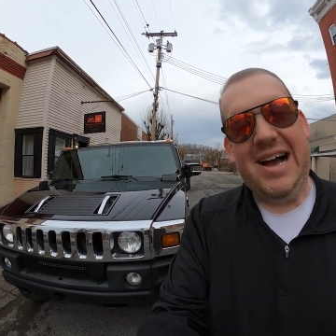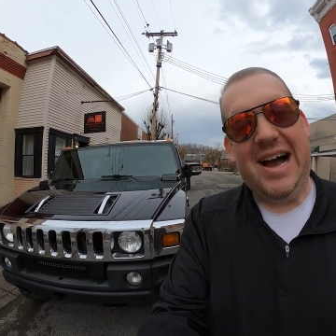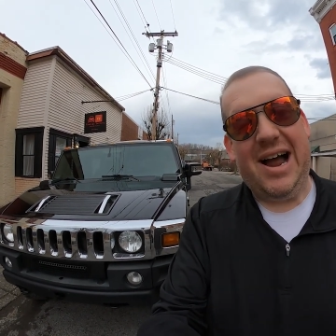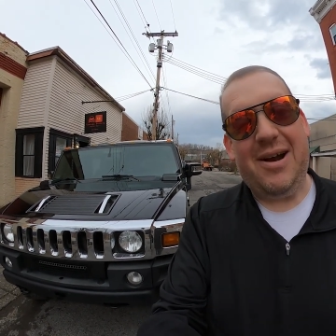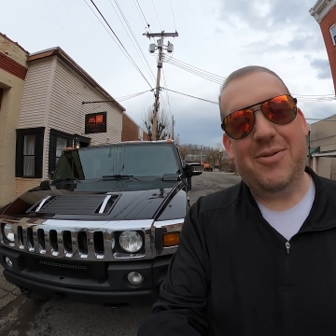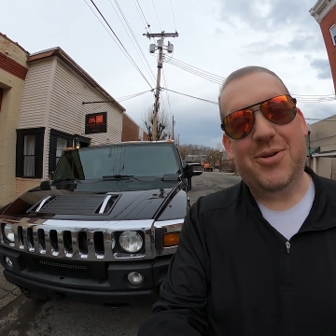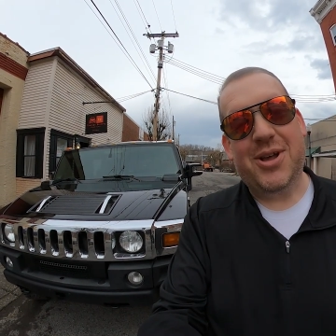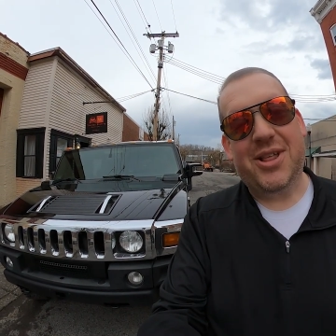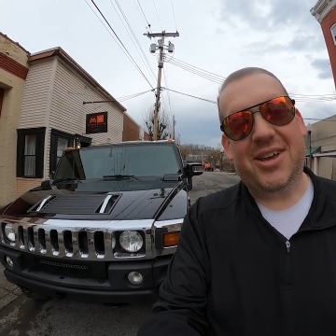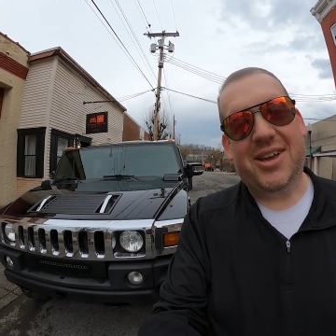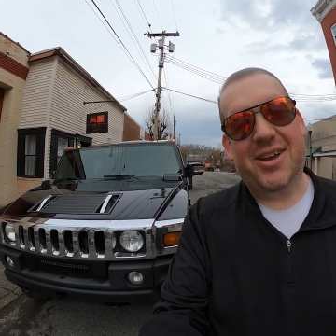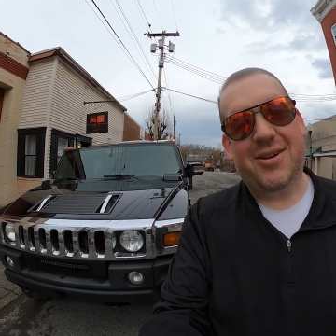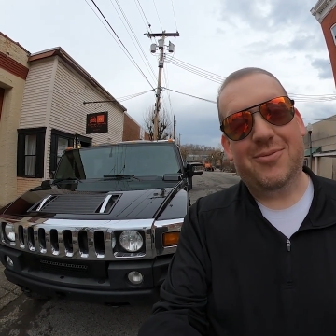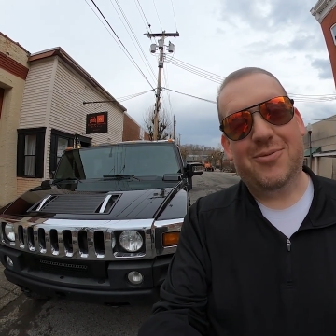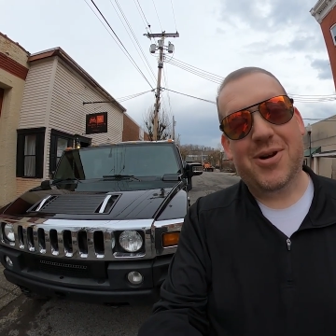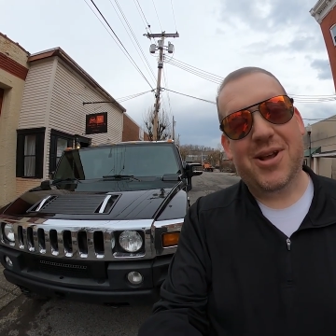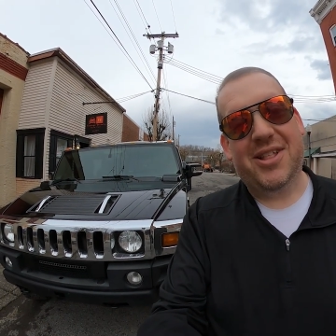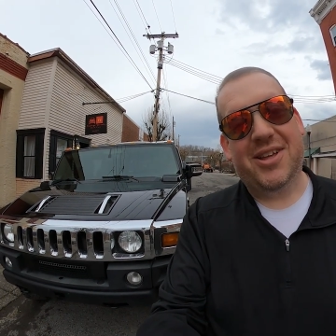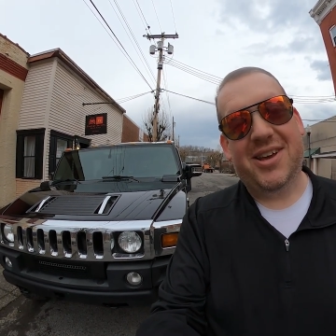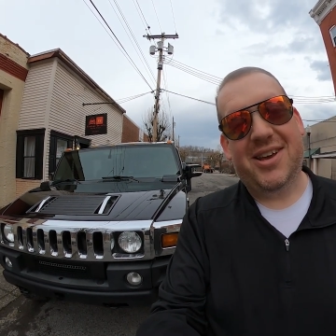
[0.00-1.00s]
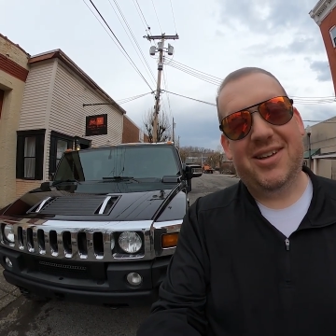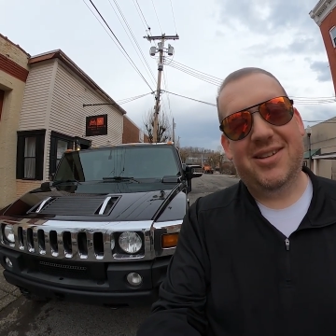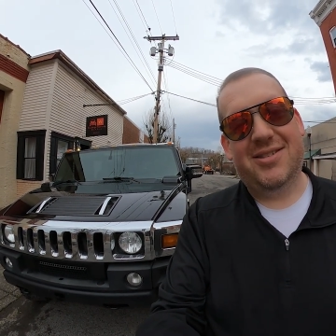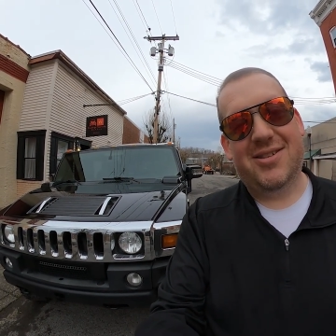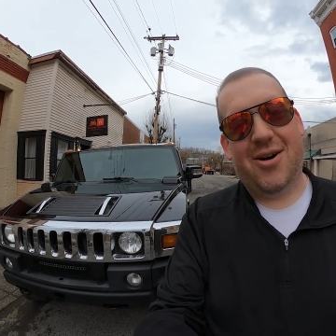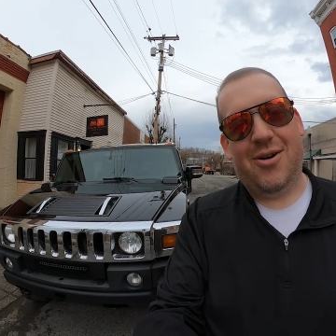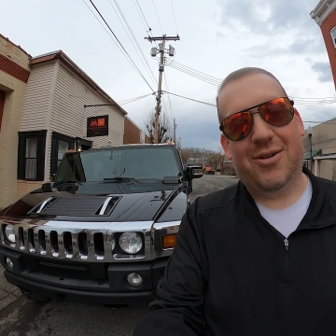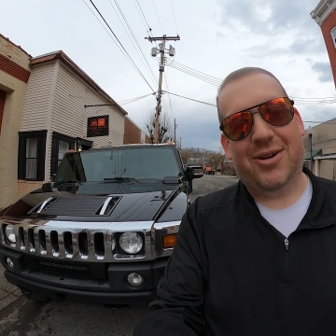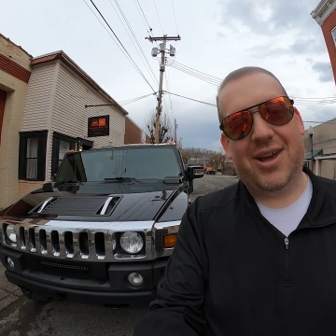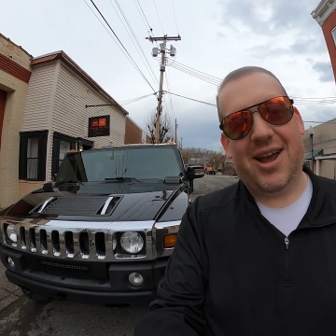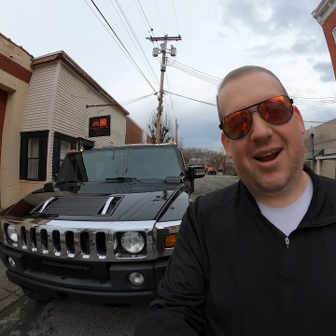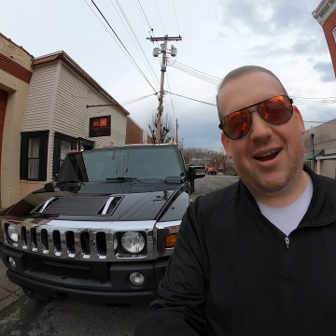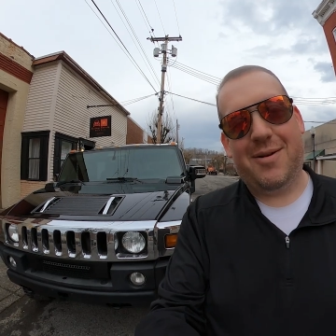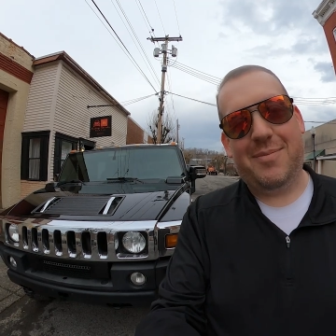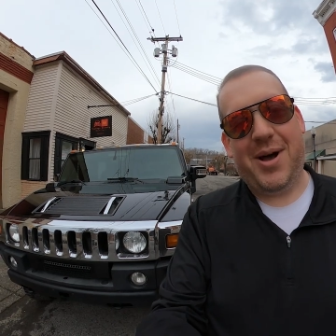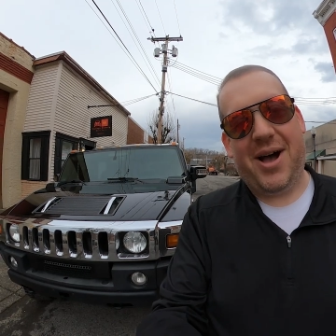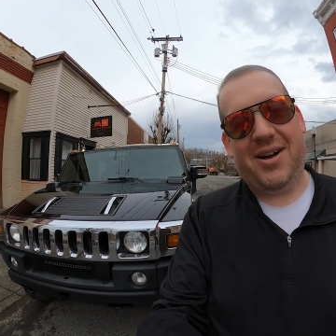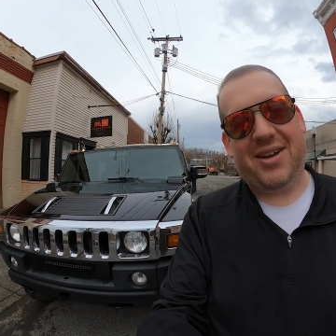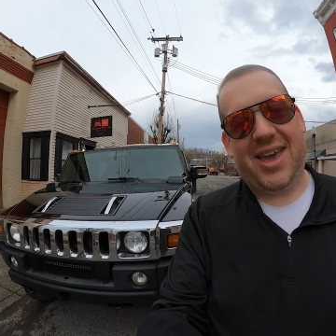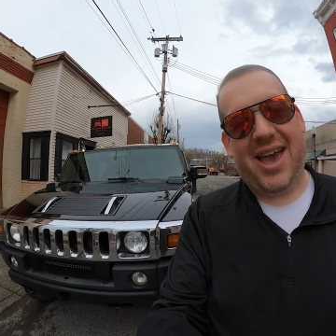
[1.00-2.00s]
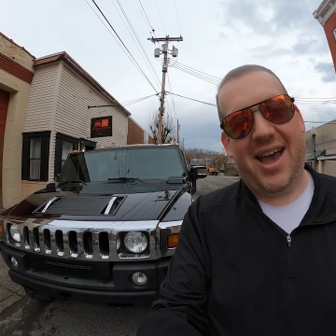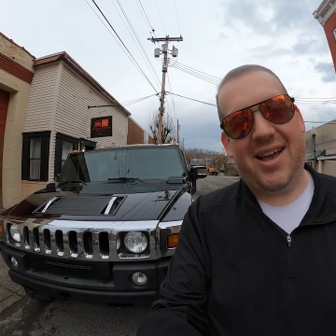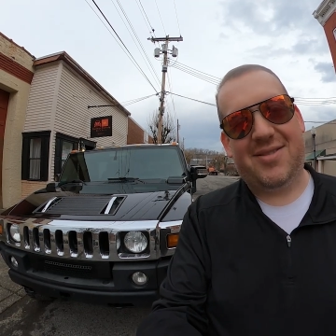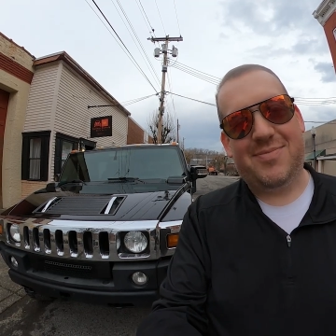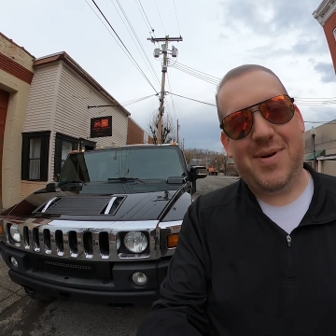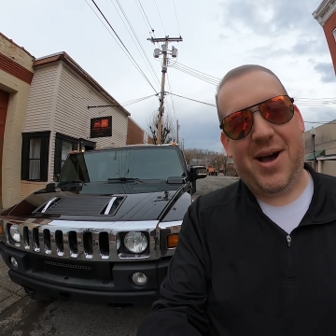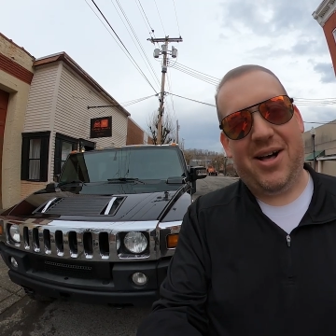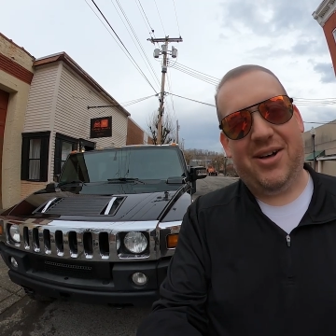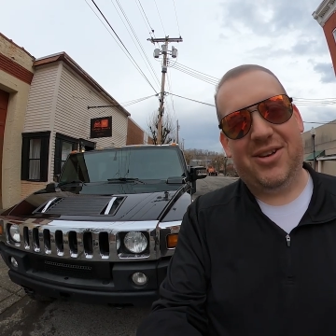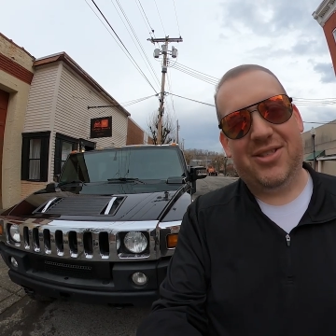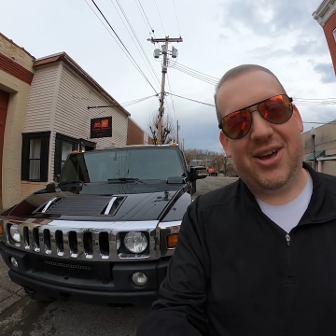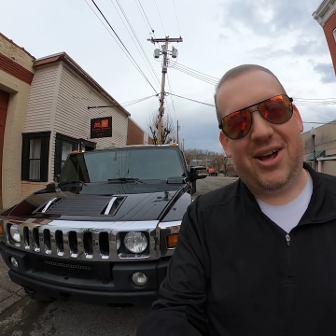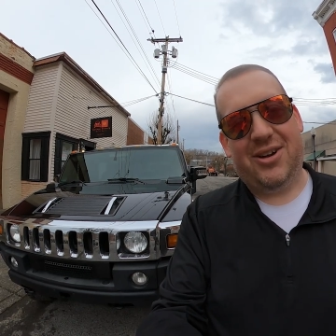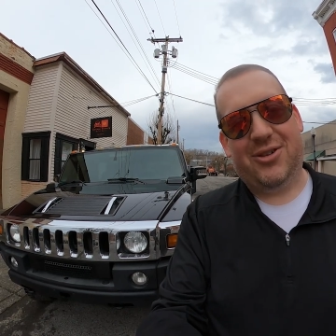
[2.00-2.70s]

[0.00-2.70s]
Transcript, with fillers: I really, really don't care about gas mileage.